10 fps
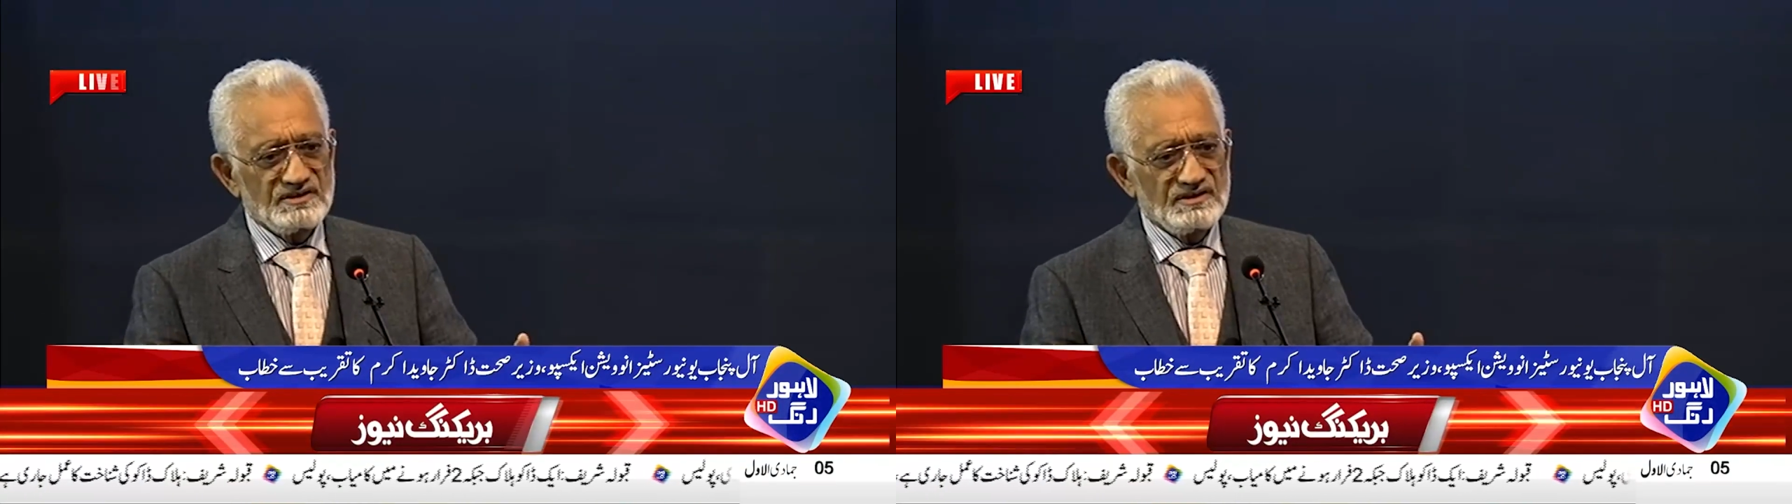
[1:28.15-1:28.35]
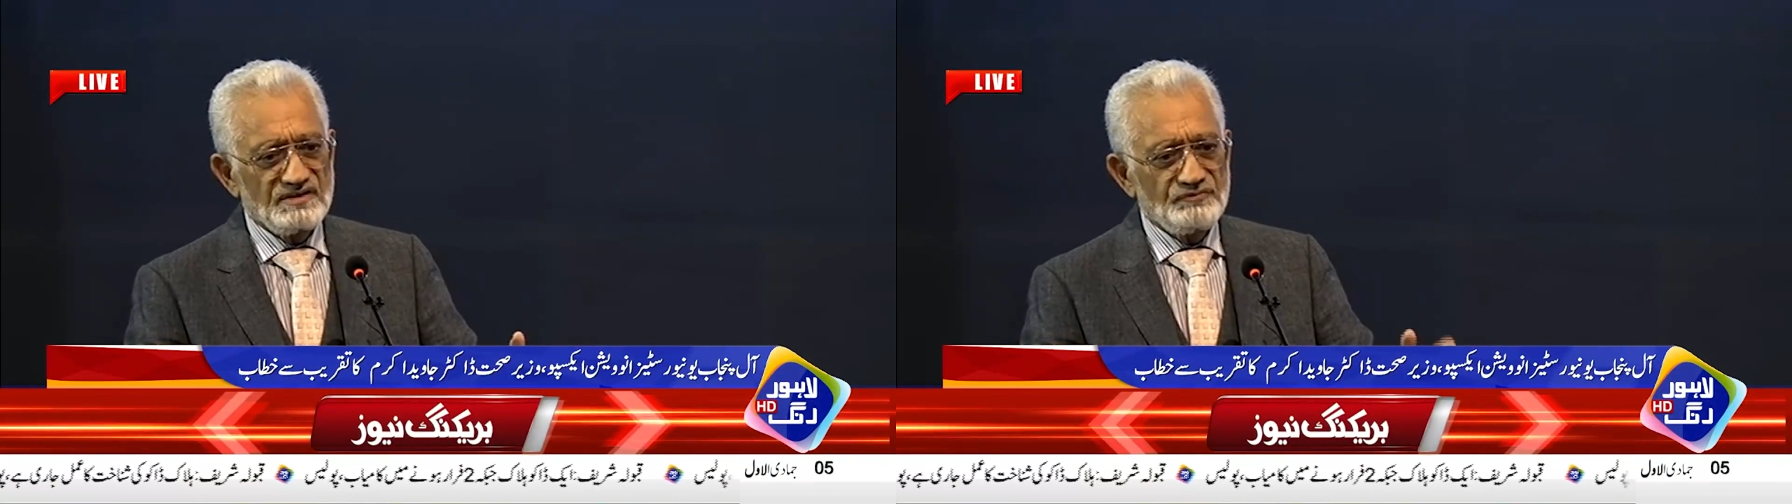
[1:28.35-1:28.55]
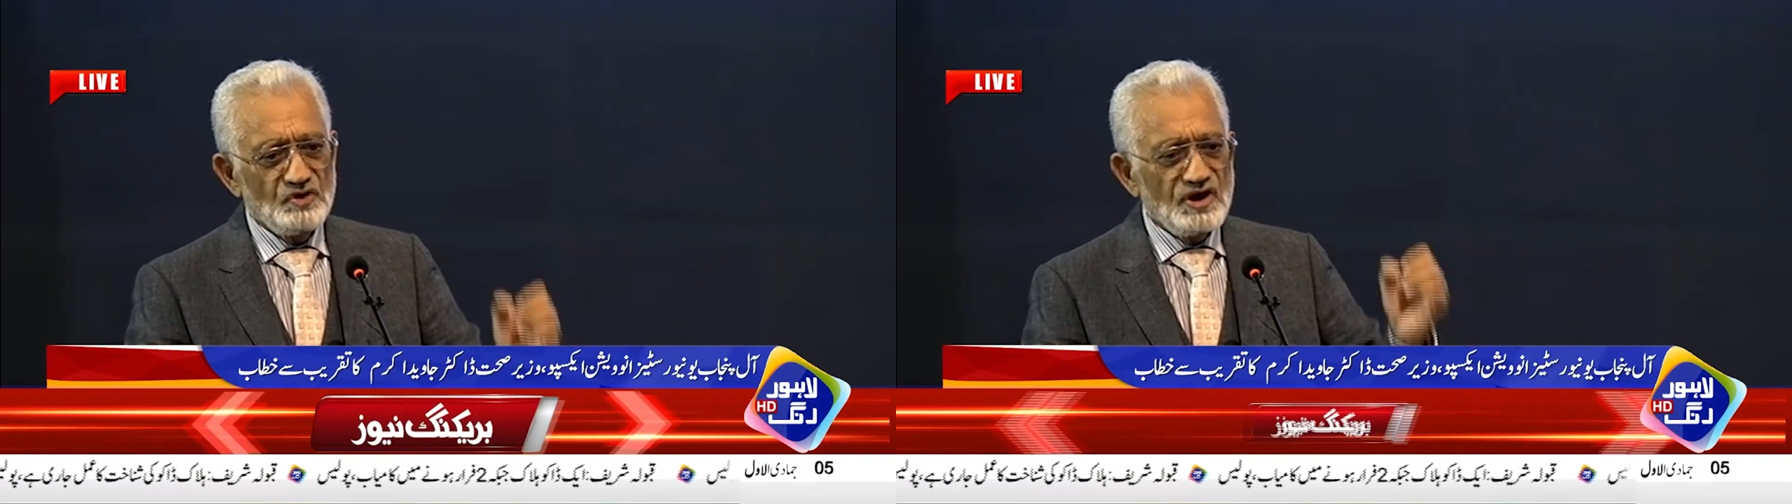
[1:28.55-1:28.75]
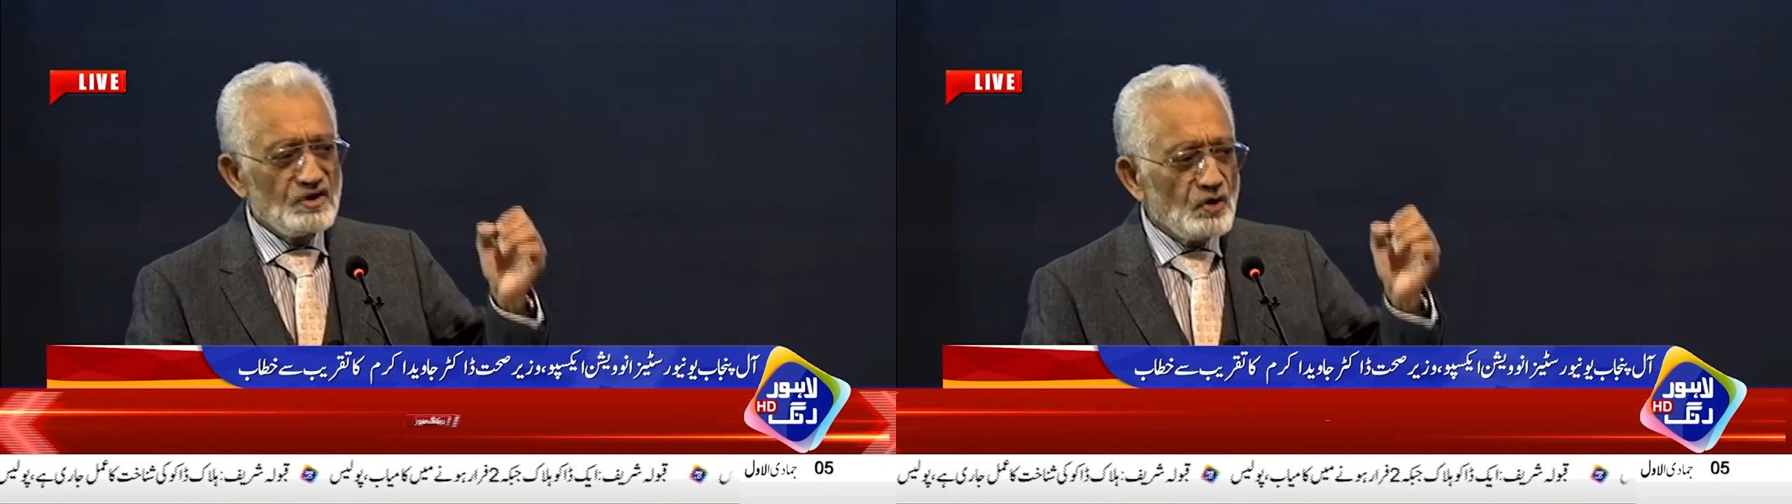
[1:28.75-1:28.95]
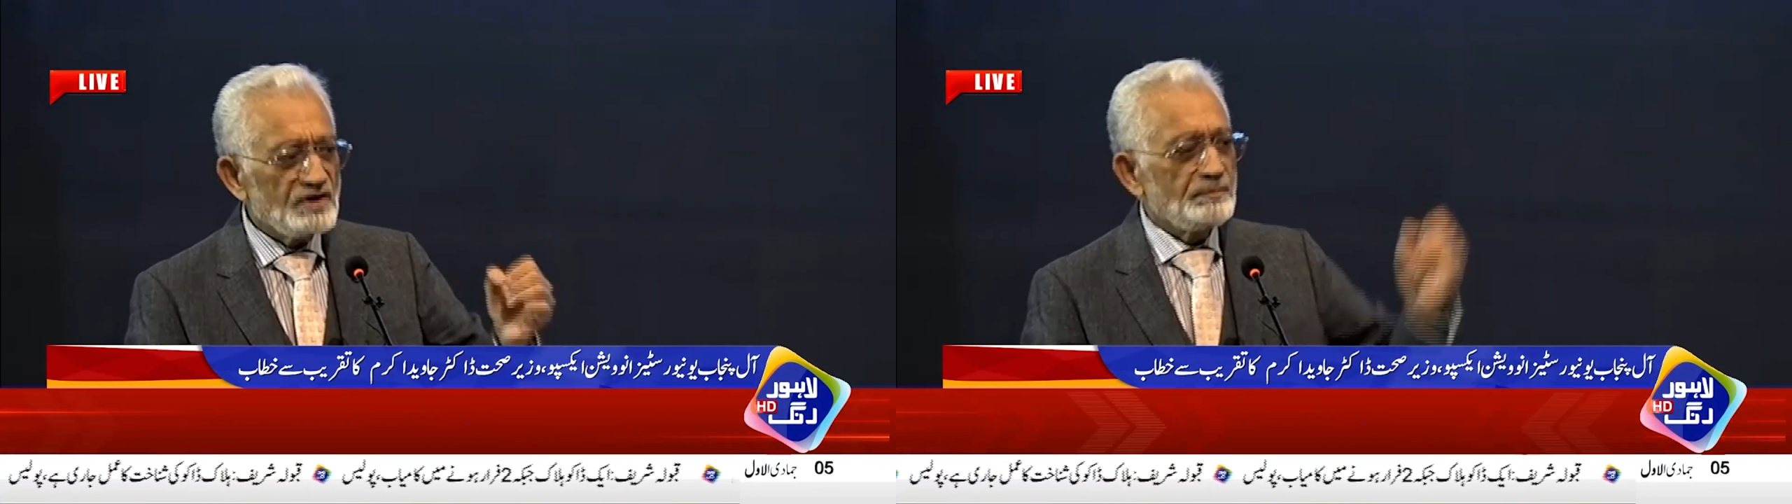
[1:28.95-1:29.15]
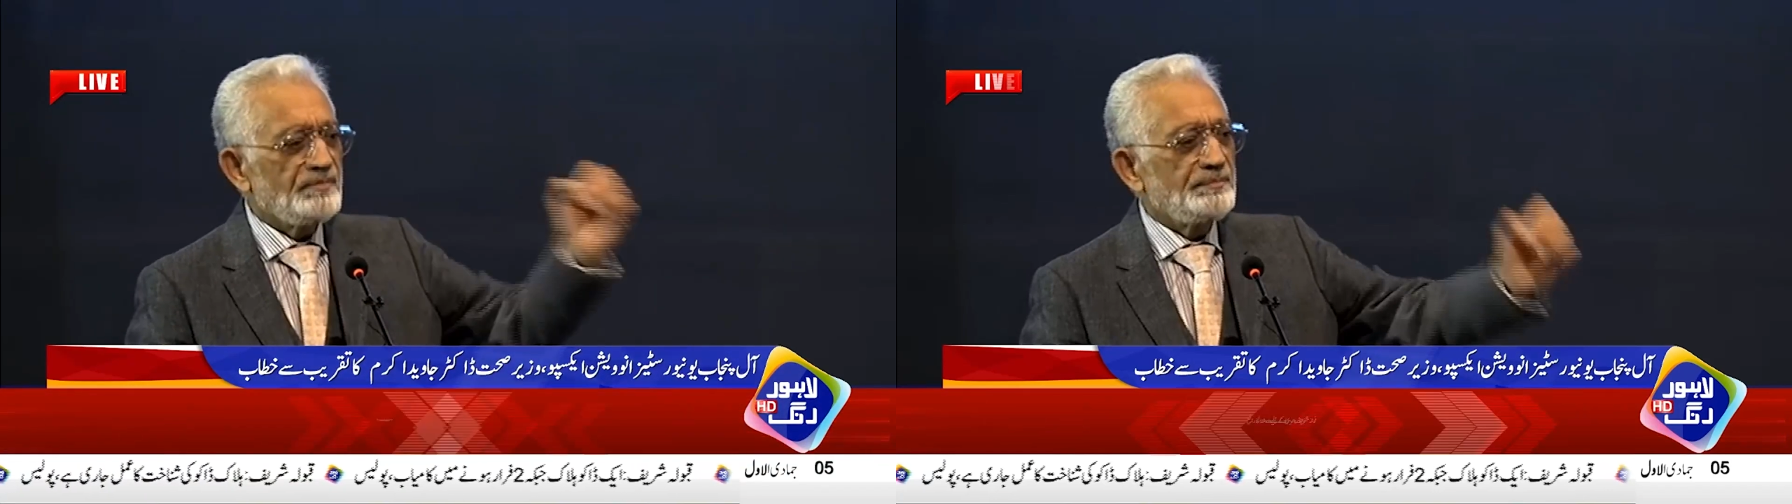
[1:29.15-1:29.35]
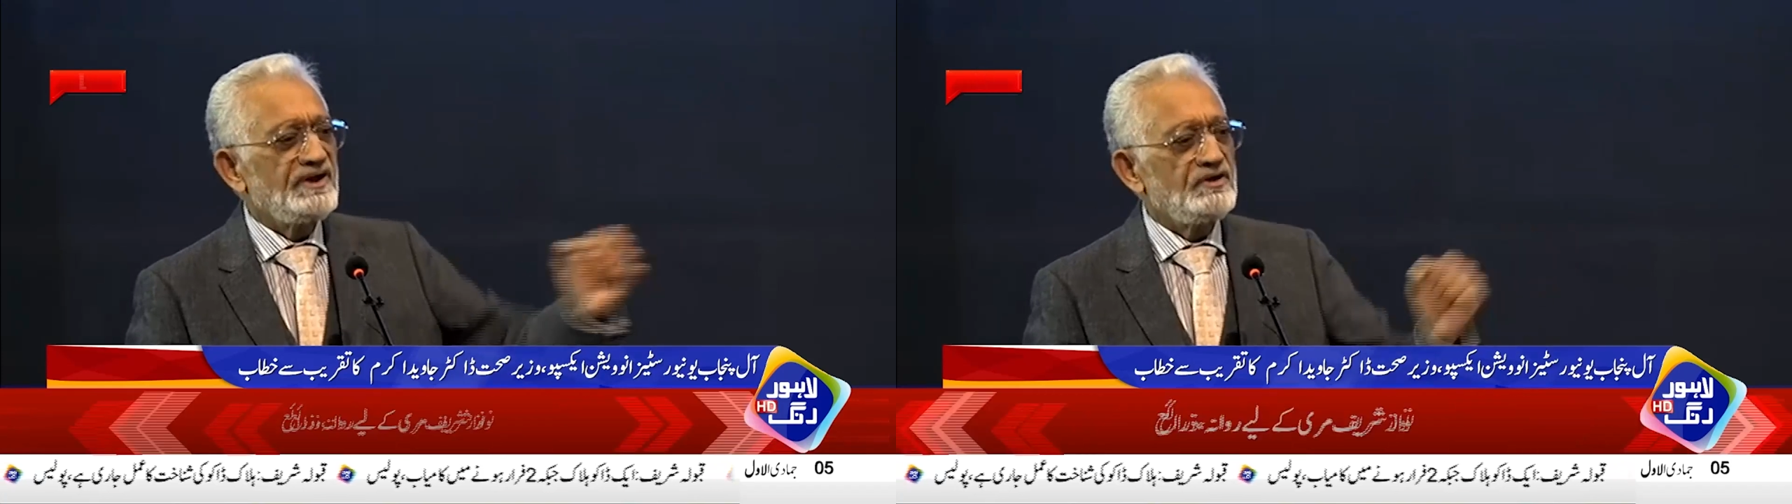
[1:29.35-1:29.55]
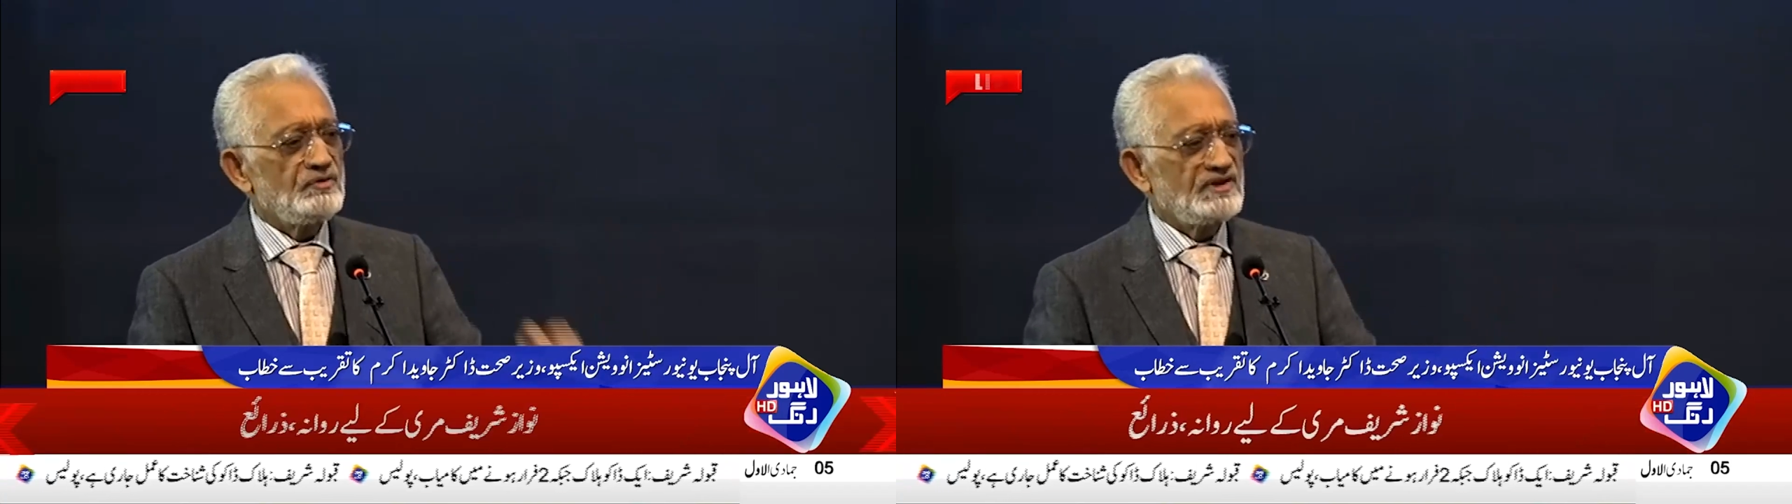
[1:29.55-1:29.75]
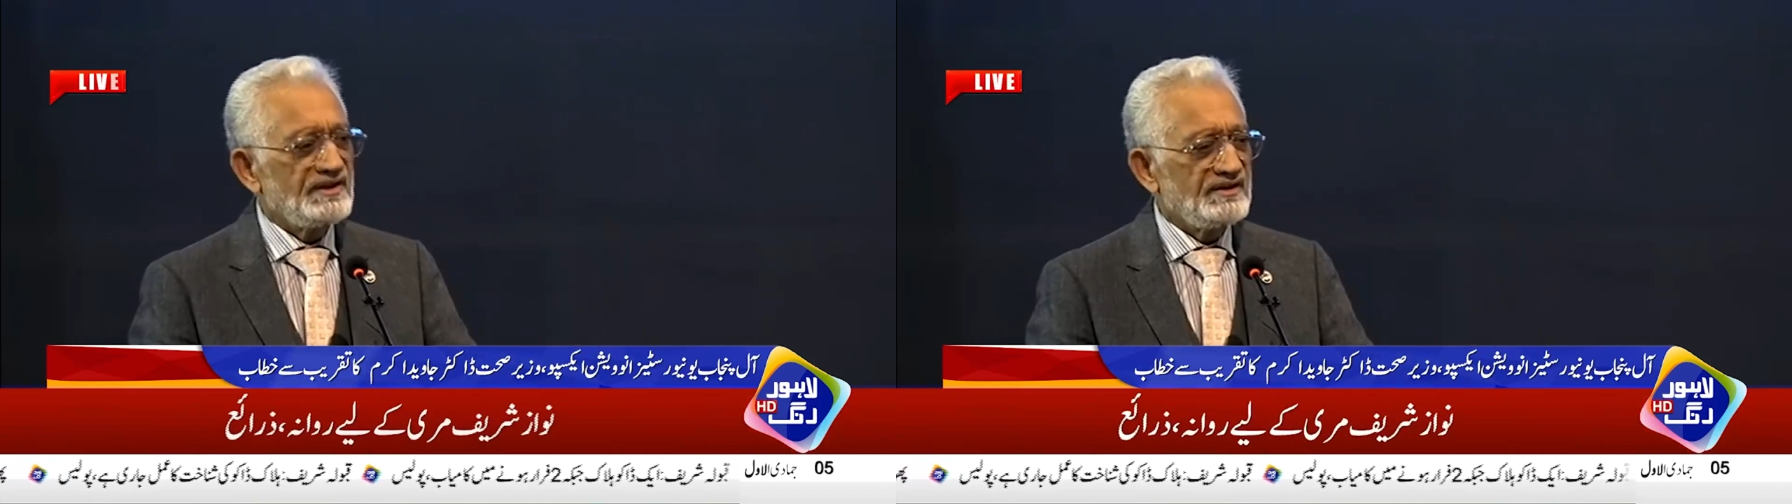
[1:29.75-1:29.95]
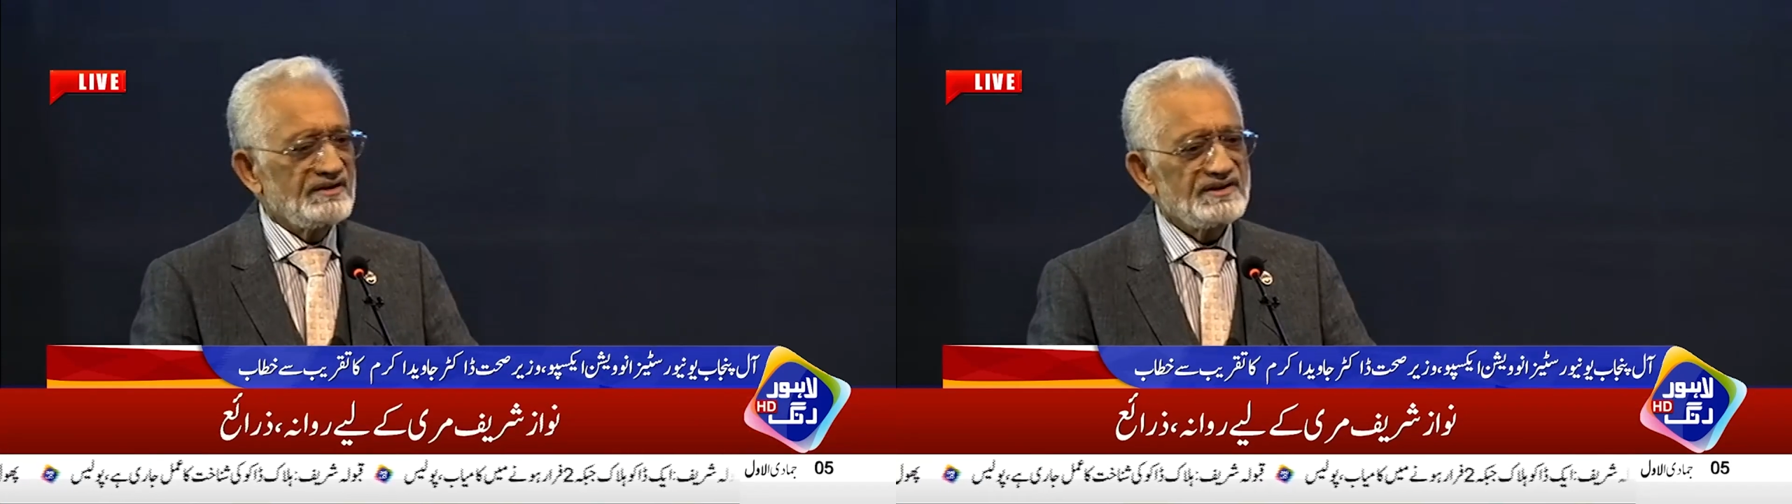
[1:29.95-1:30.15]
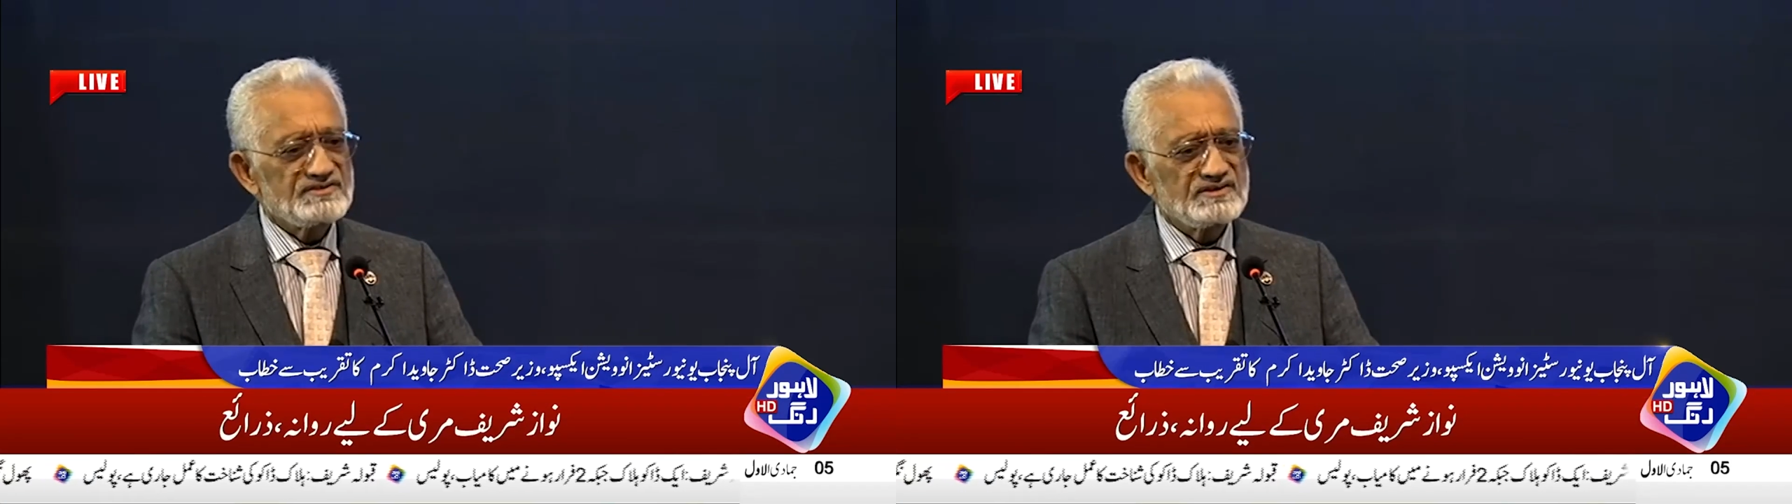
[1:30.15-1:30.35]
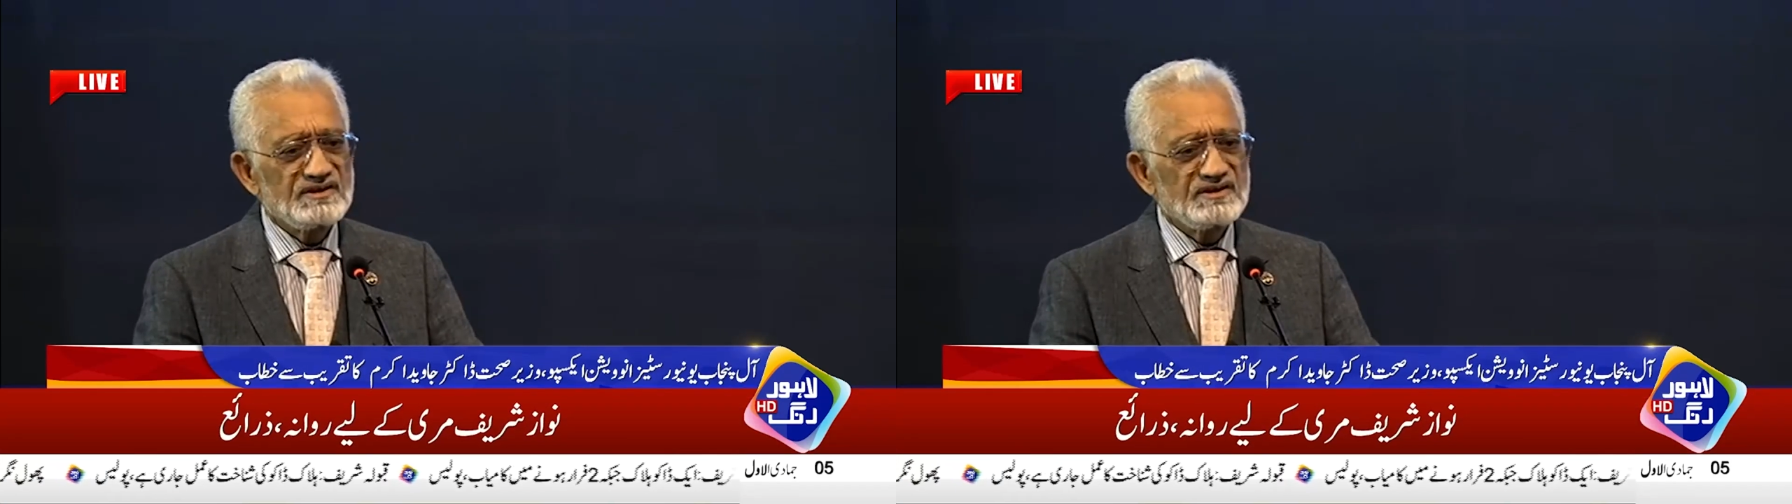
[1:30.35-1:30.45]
If you are not prepared to take risk,